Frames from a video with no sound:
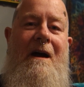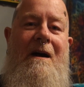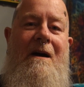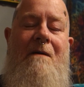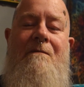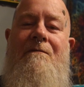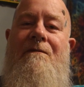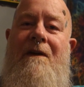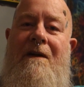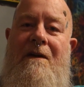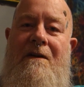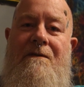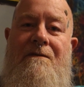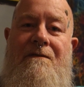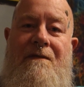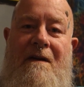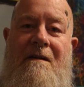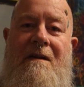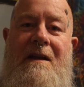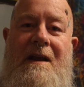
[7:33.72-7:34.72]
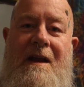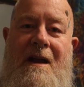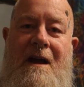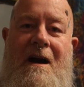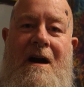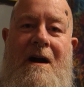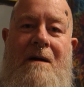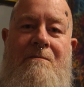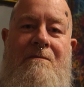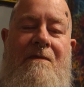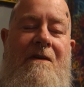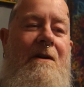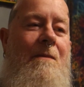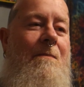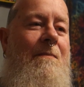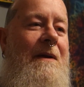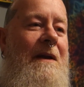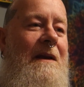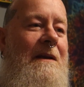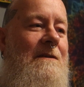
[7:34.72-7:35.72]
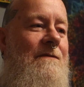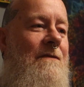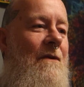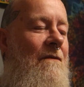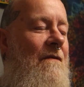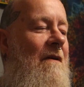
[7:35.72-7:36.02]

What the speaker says: I'm very, very calm, very peaceful,